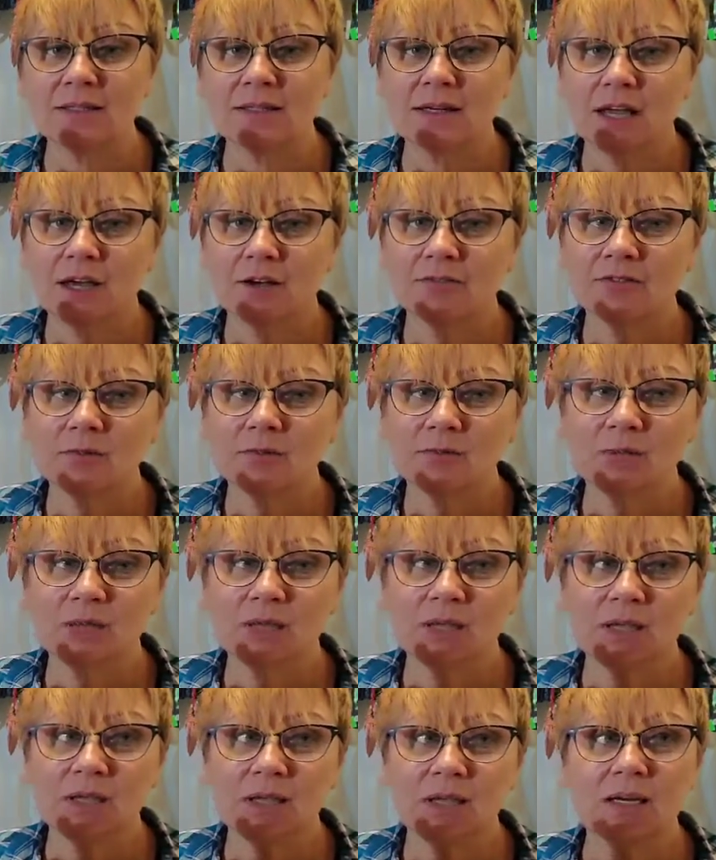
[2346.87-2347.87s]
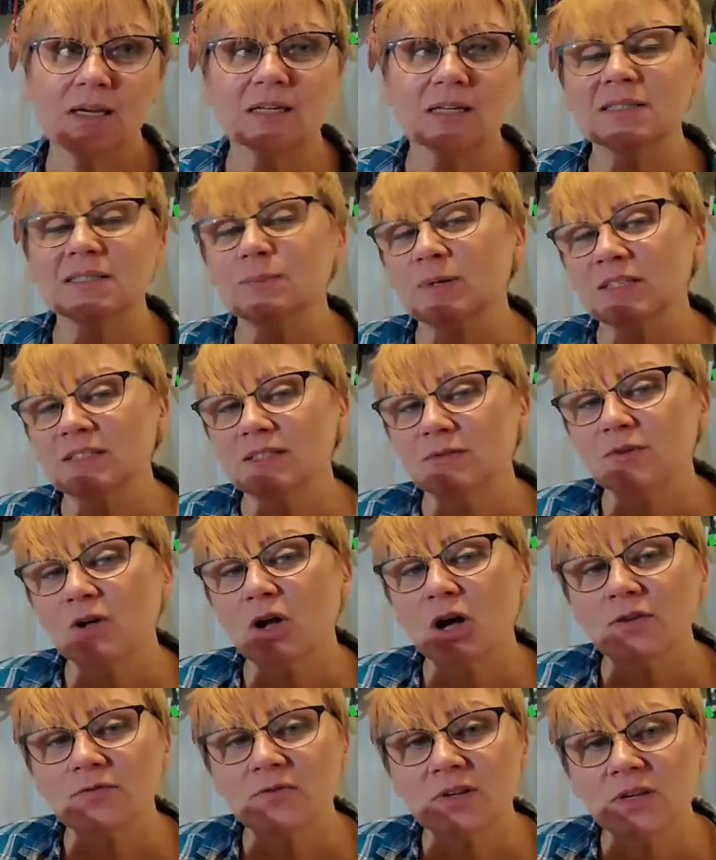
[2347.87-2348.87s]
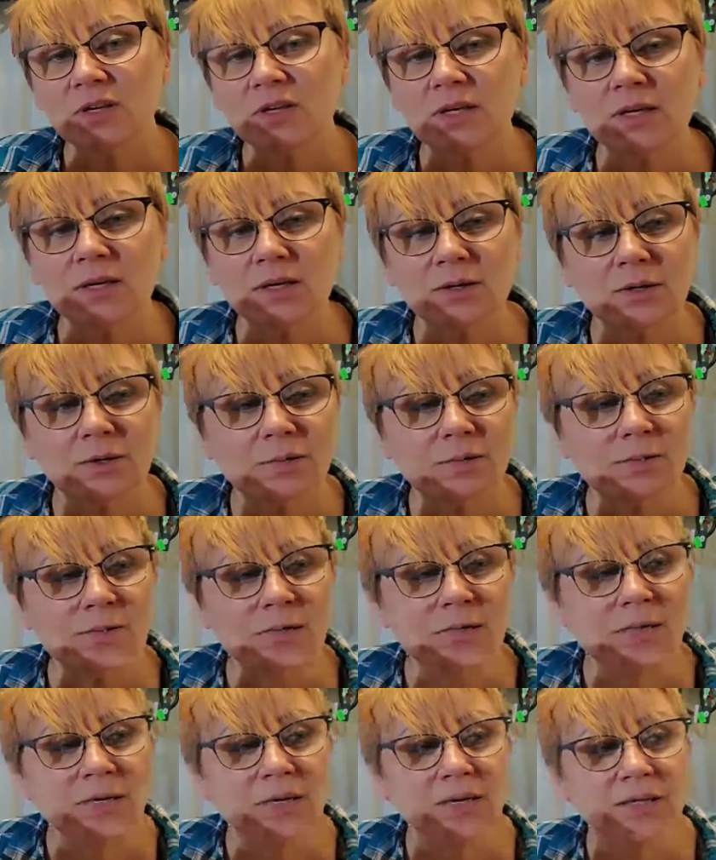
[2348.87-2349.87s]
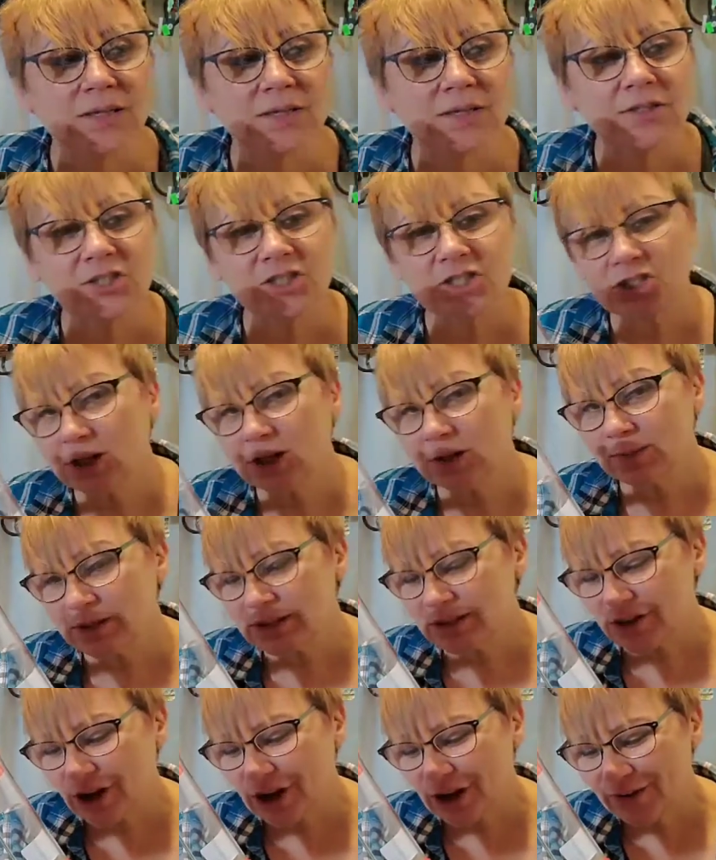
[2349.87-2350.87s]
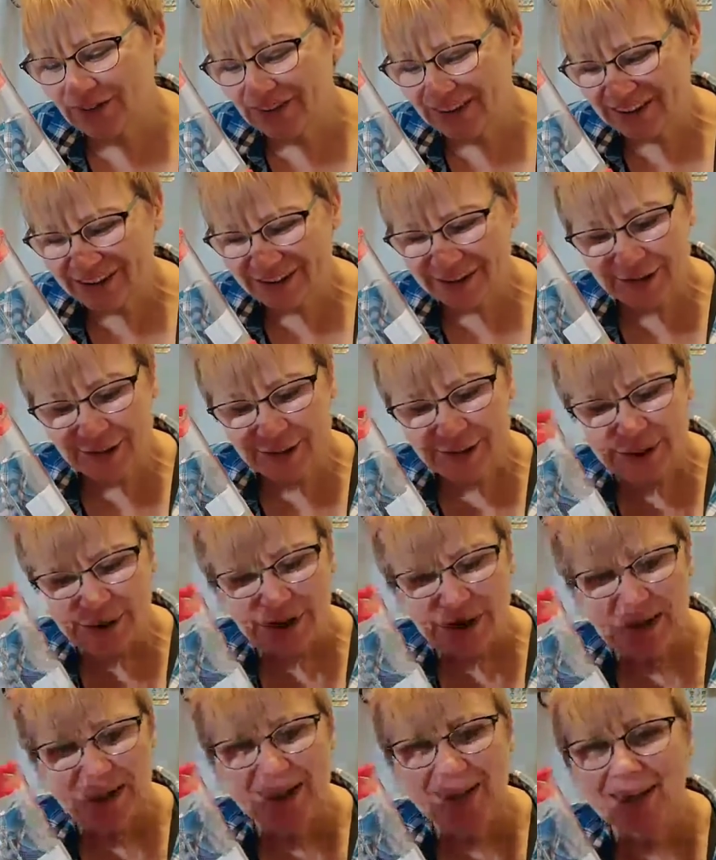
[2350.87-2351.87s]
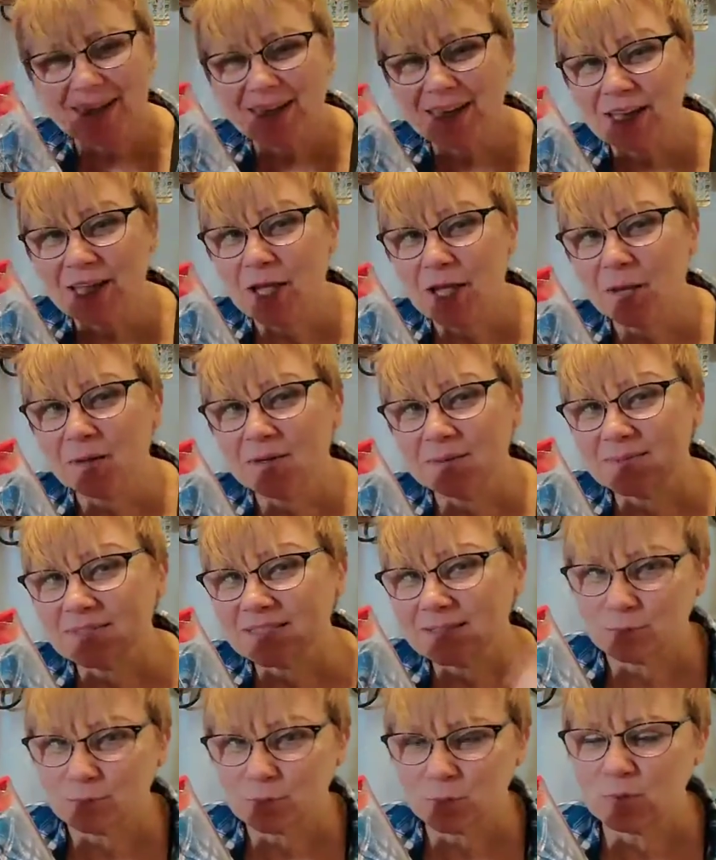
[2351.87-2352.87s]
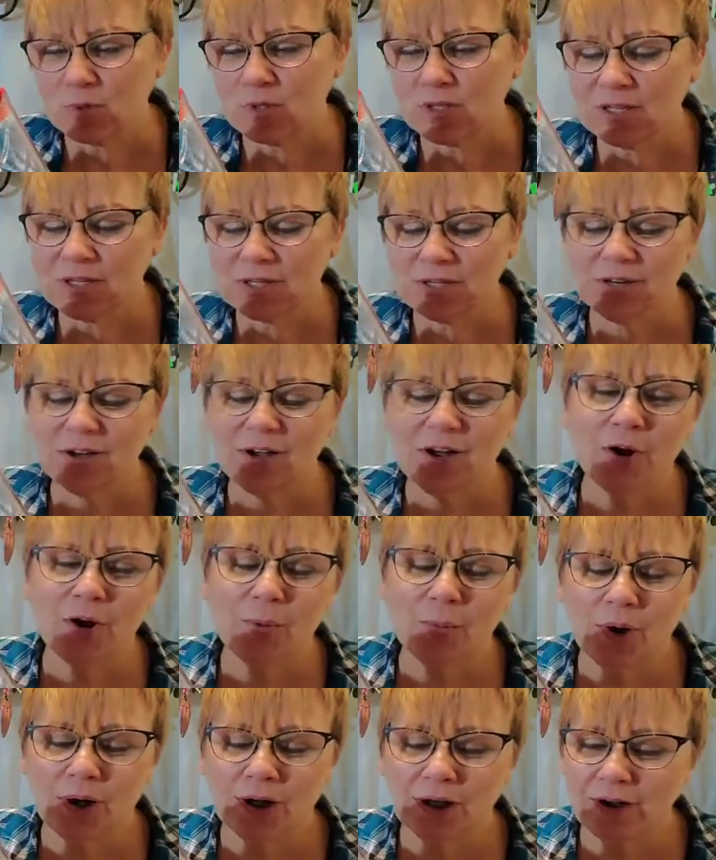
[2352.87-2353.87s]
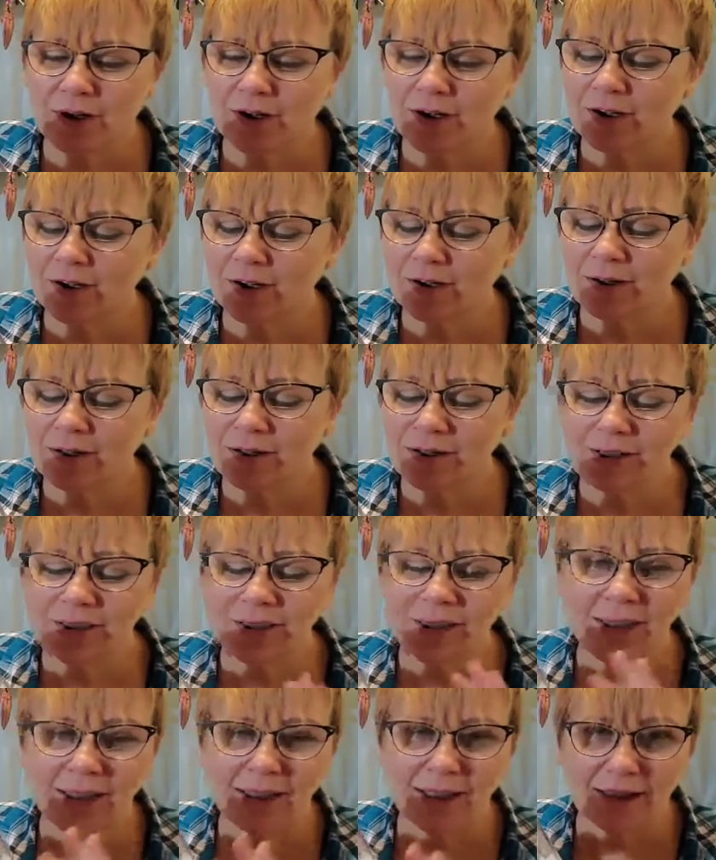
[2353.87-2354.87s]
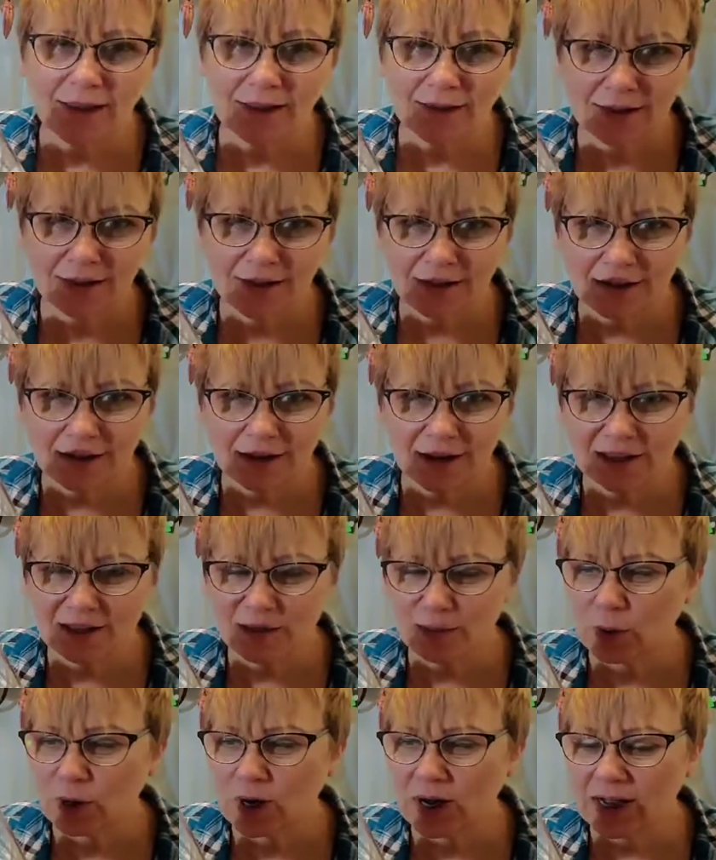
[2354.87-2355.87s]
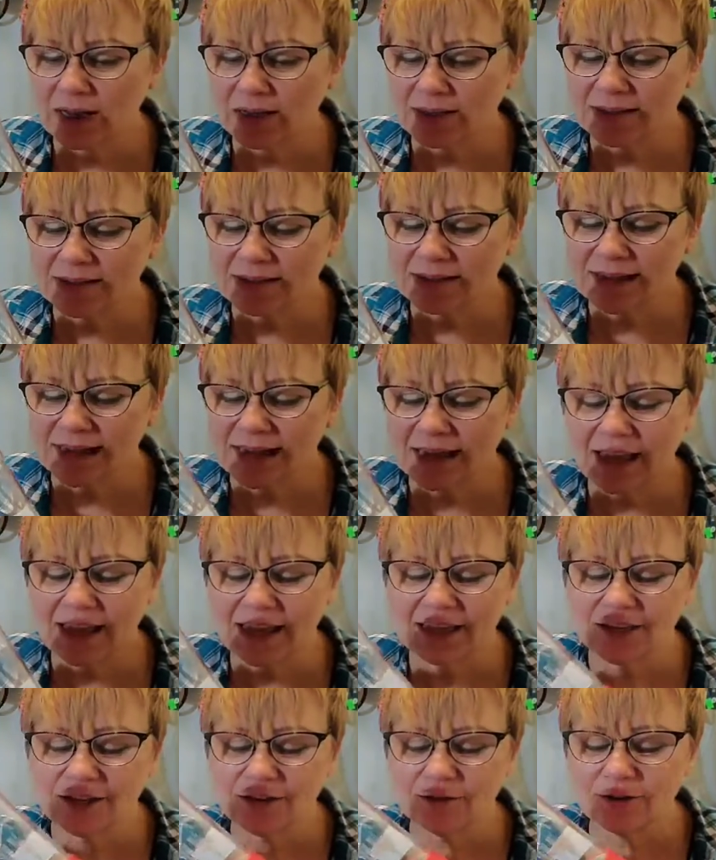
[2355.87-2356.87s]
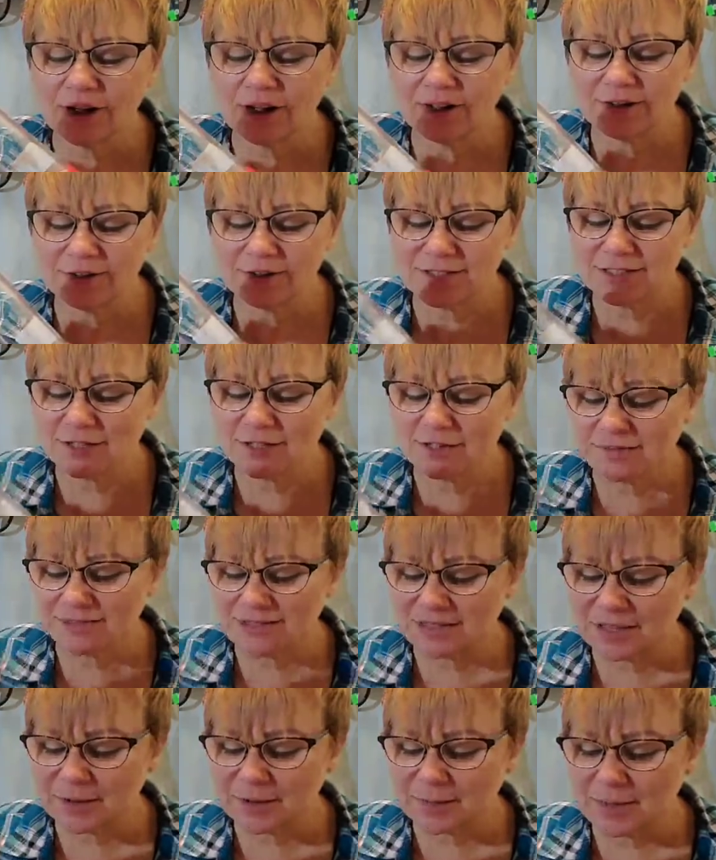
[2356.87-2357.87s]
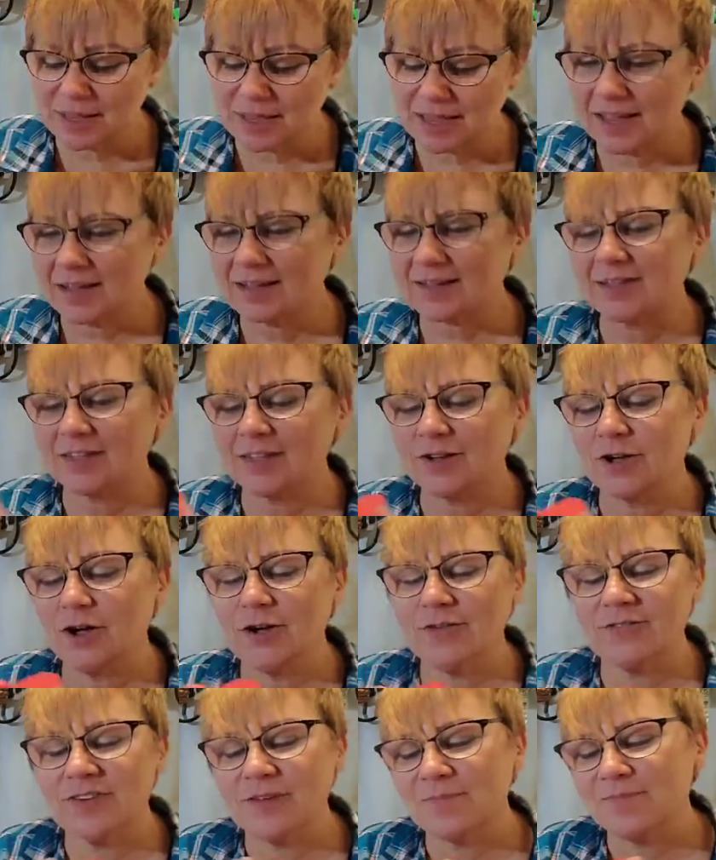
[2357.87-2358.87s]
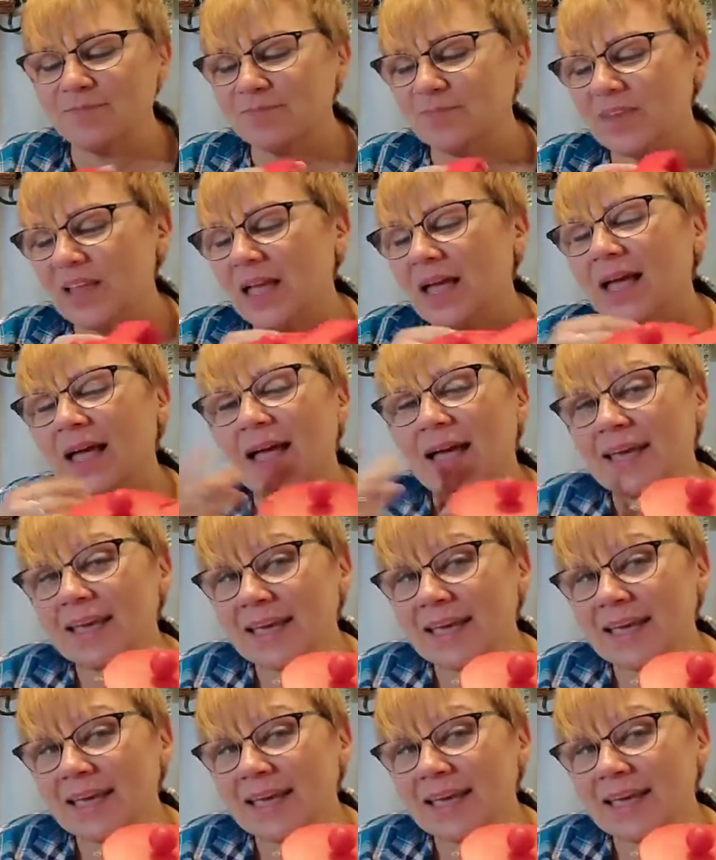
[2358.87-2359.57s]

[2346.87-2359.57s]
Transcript: It doesn't have to be an expensive coffee. It could be the cheapest coffee on the market, some really good hot water, and a nice press, and you got yourself some excellent coffee.